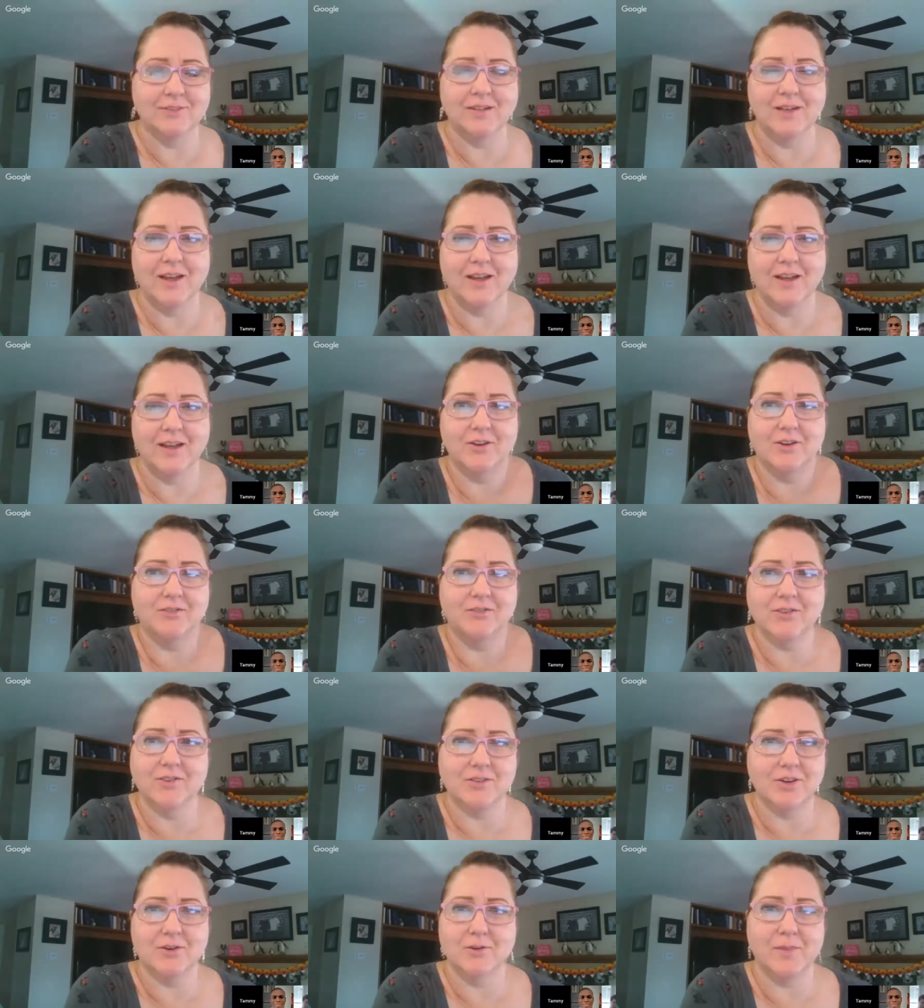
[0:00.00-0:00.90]
I don't know if
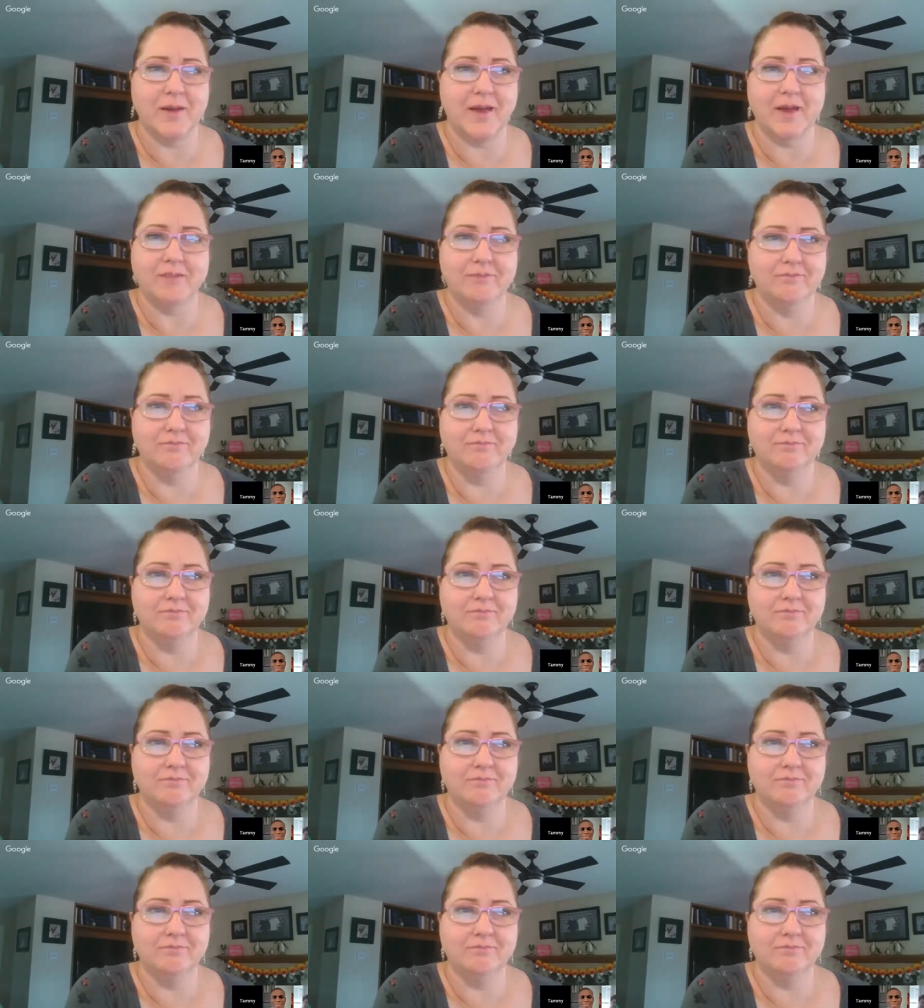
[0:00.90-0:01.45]
it's good or bad.